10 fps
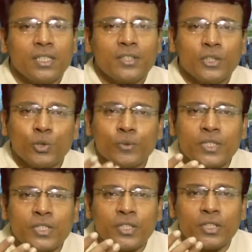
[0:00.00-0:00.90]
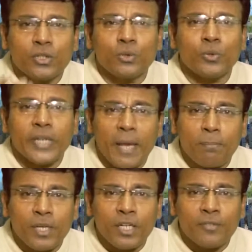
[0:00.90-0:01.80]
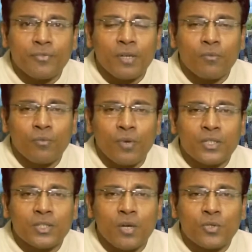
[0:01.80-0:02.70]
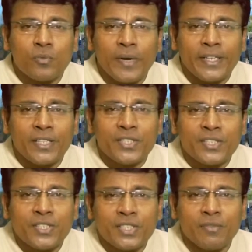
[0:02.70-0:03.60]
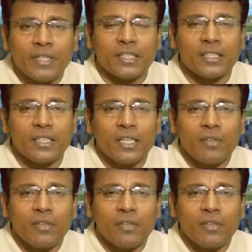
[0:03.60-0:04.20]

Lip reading: The university grew rapidly from 1167